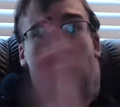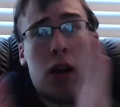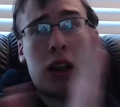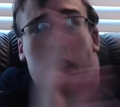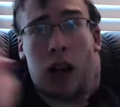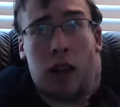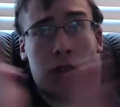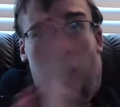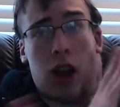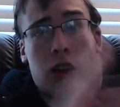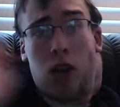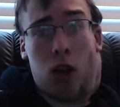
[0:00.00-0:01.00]
My top
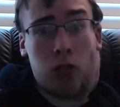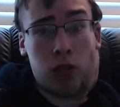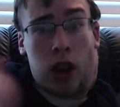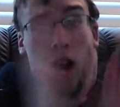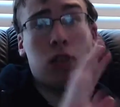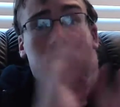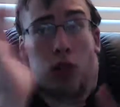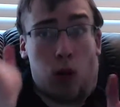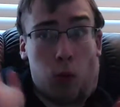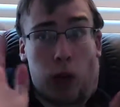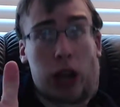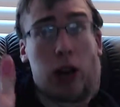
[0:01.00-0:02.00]
five Naruto characters
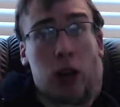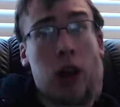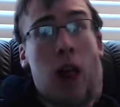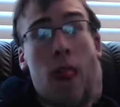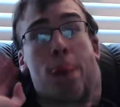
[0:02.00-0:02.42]
are weird.